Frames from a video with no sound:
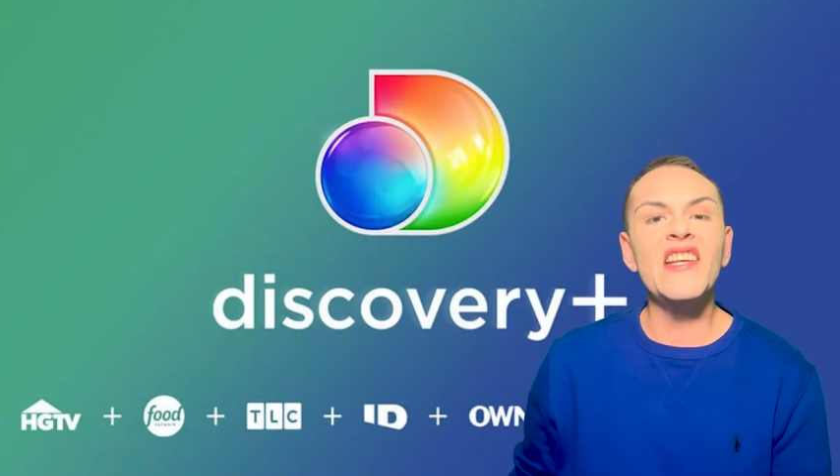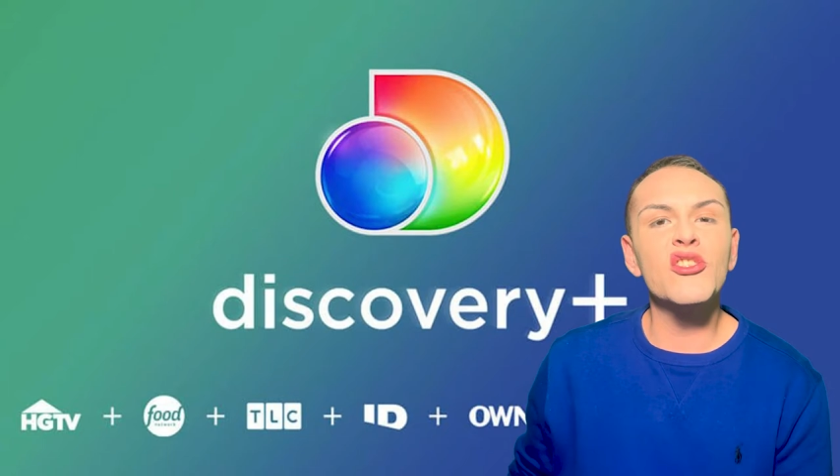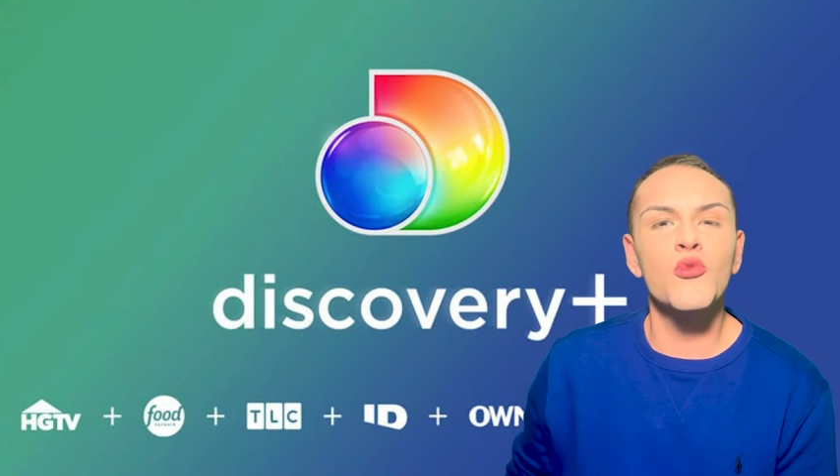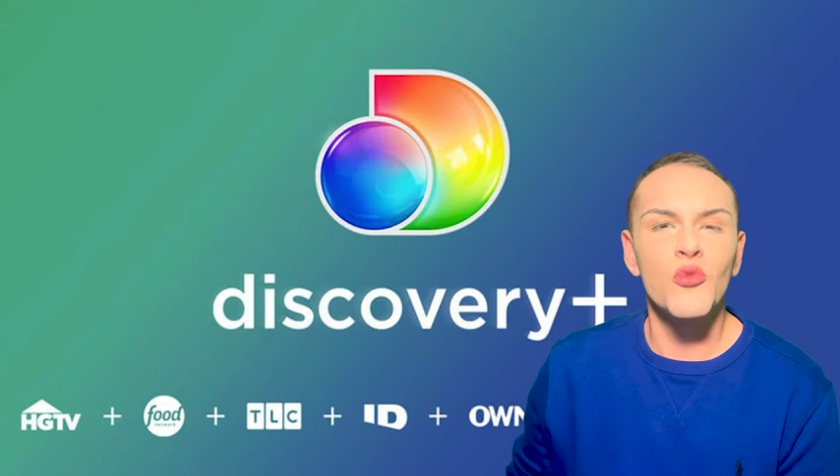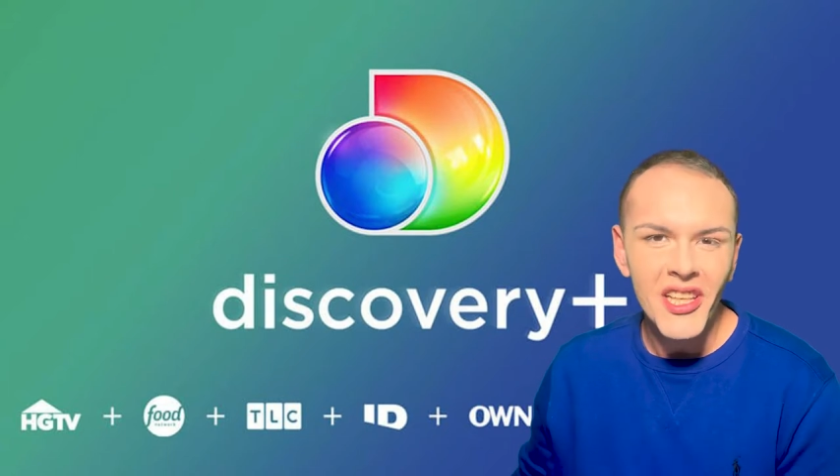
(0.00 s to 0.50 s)
It's
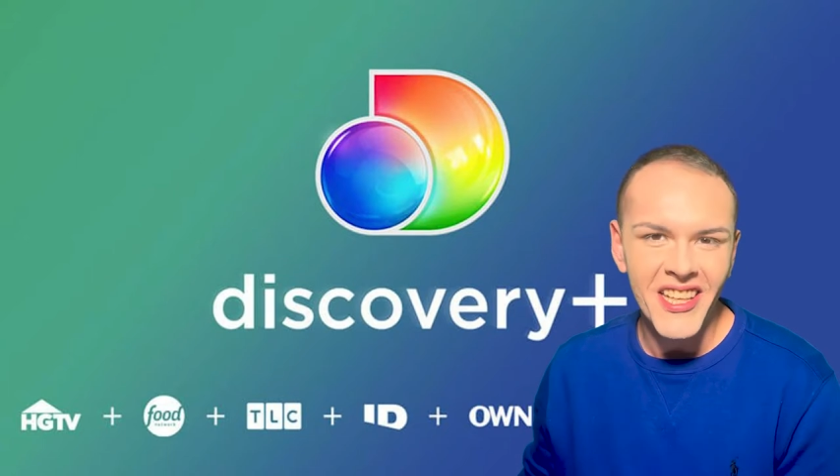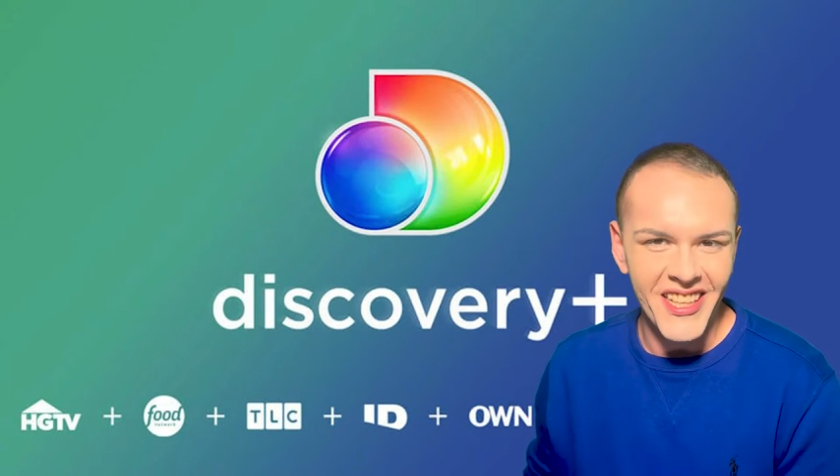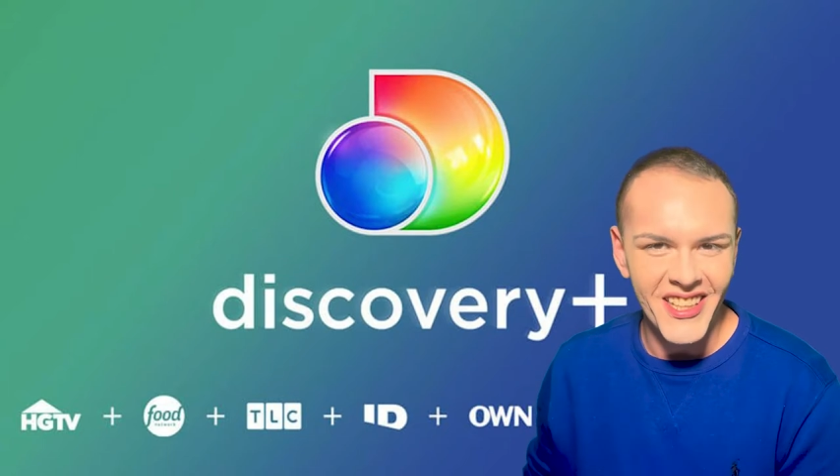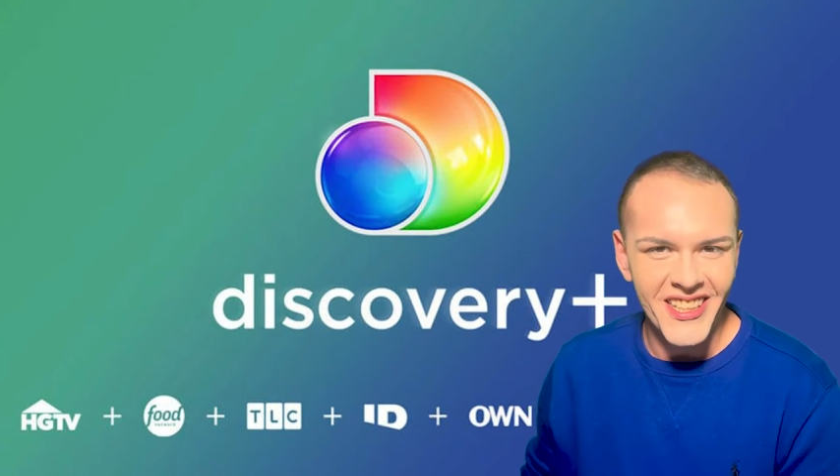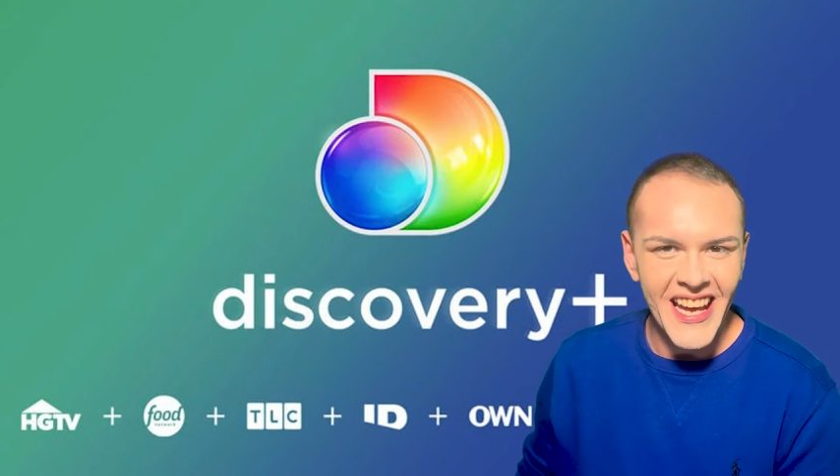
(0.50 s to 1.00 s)
really
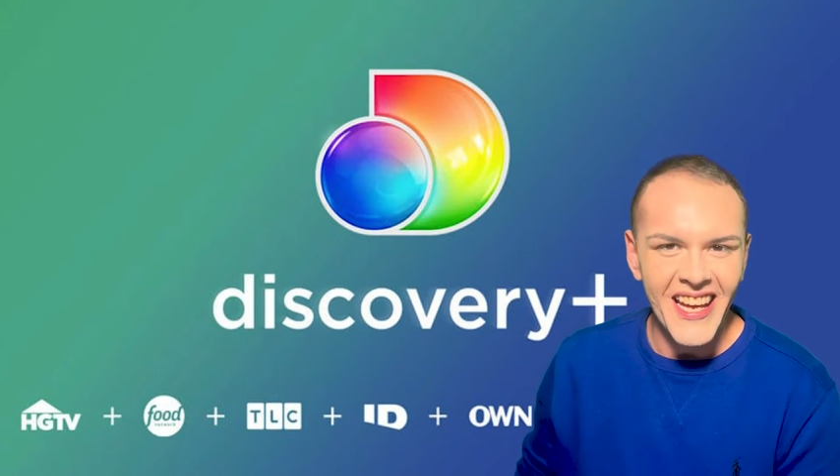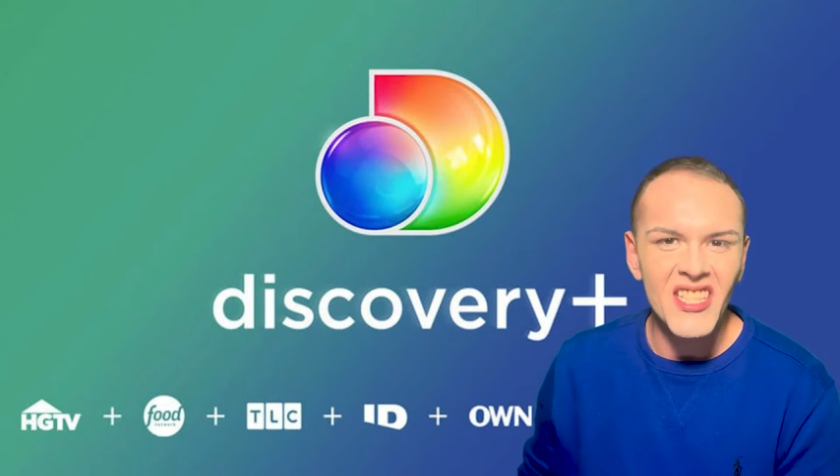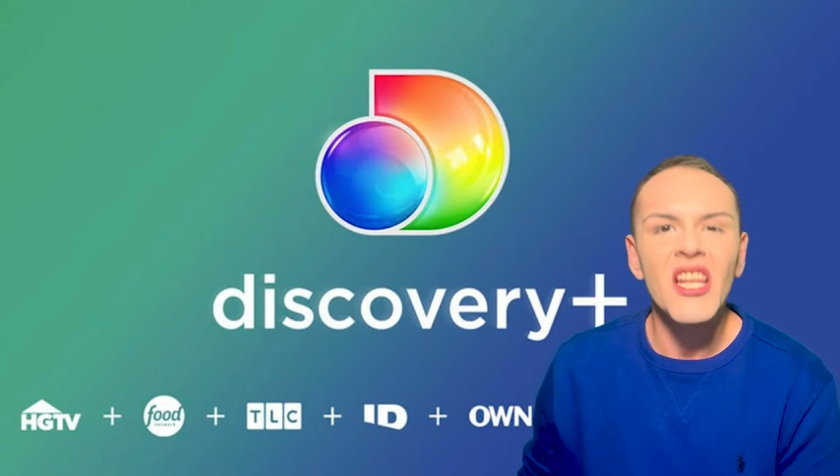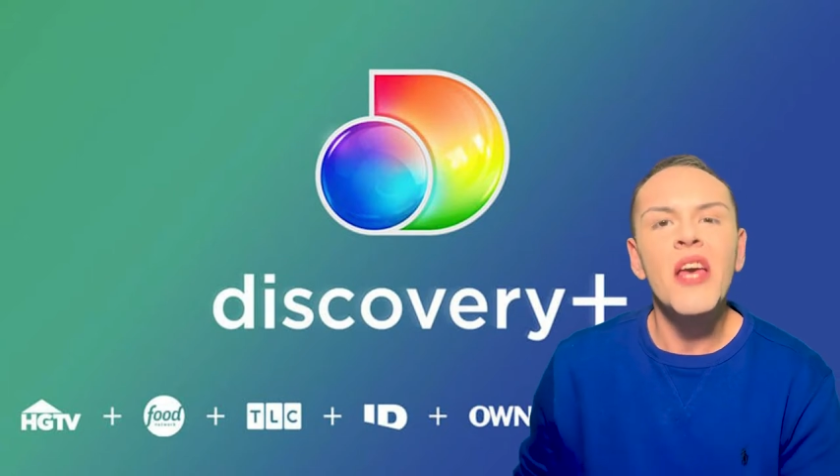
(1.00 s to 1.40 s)
good, guys.